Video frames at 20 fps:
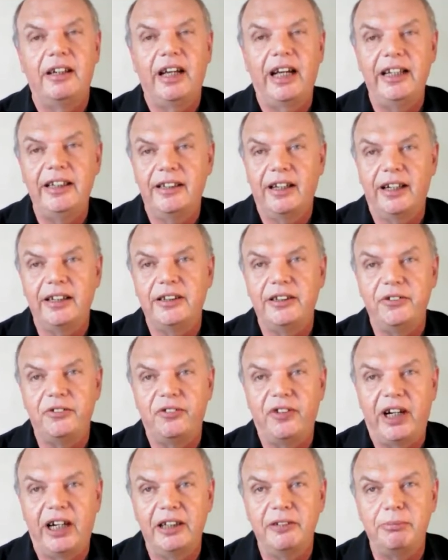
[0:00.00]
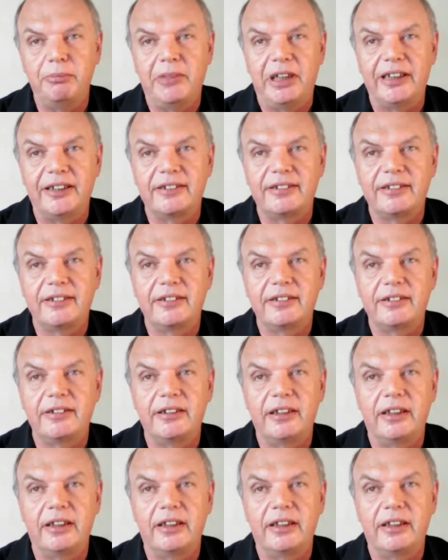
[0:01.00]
N95 masks